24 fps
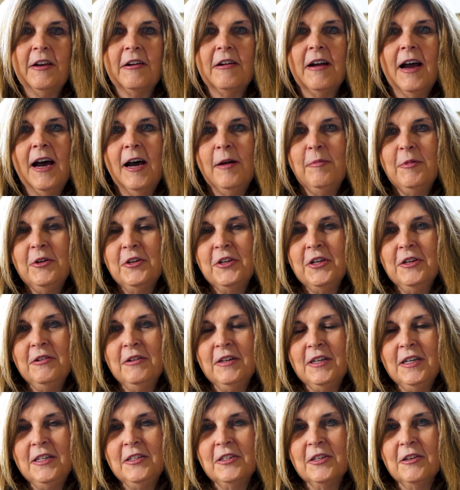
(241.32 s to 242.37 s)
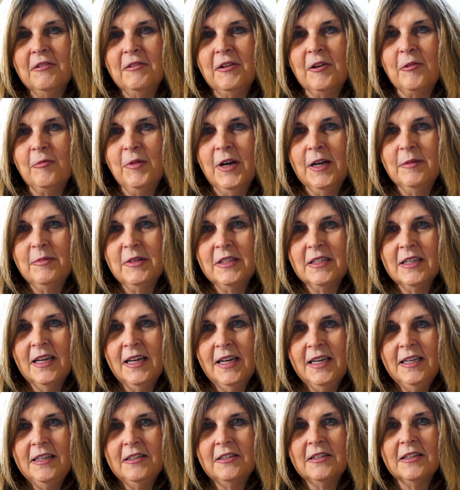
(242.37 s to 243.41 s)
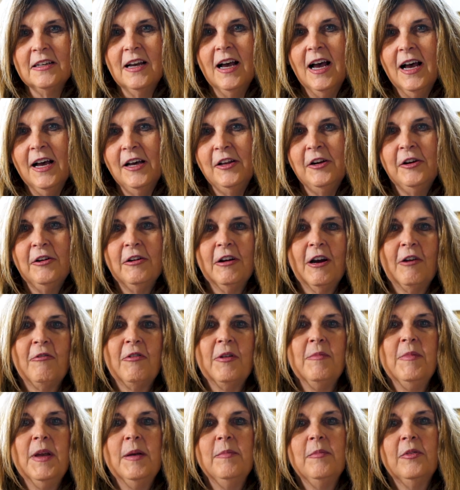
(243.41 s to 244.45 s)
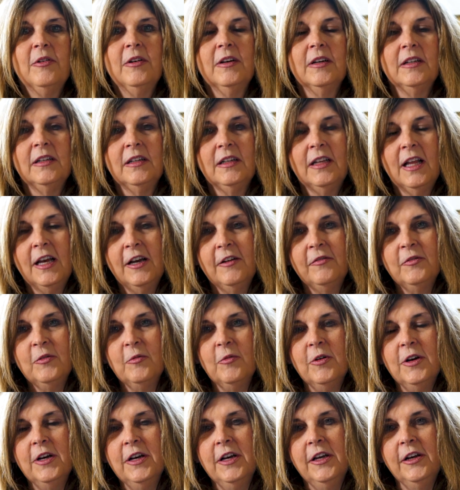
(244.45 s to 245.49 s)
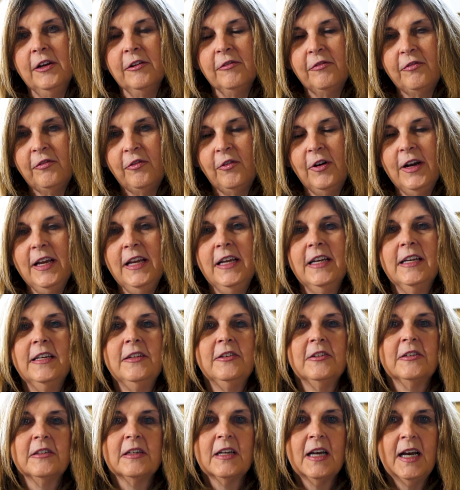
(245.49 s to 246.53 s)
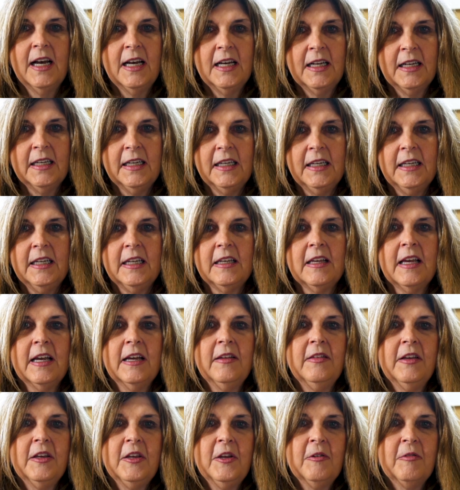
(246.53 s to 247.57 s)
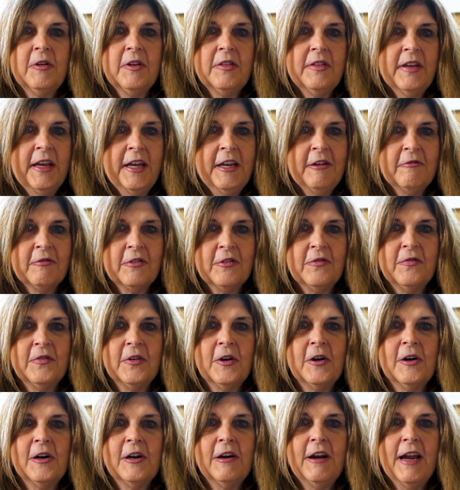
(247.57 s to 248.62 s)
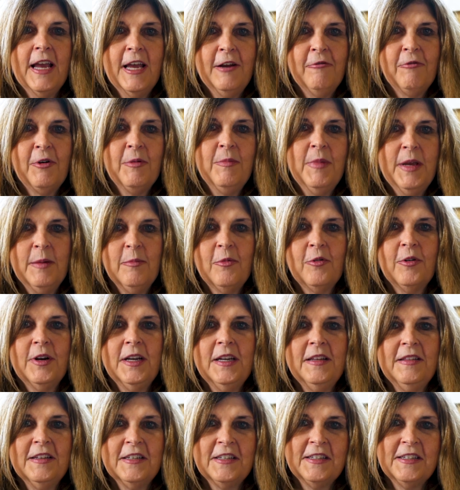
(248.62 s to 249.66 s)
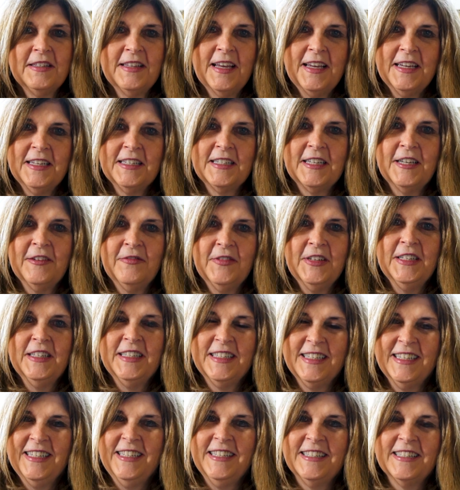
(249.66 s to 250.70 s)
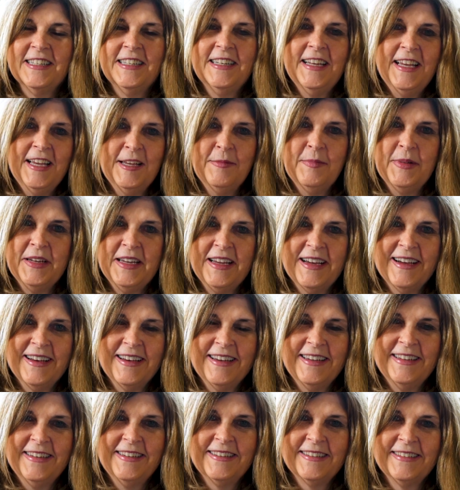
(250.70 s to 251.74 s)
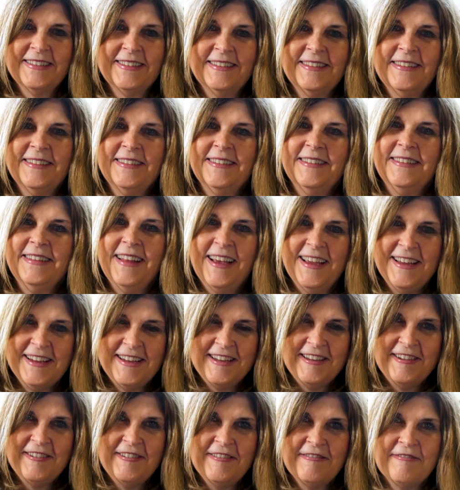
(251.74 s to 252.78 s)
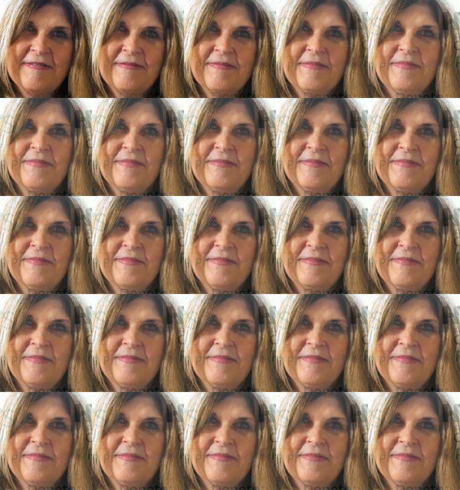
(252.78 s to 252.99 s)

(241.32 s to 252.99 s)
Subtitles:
There are opportunities on our website to honor or remember a loved one, a friend, or colleague that you are thankful for in remembering this Thanksgiving season and beyond. Thank you.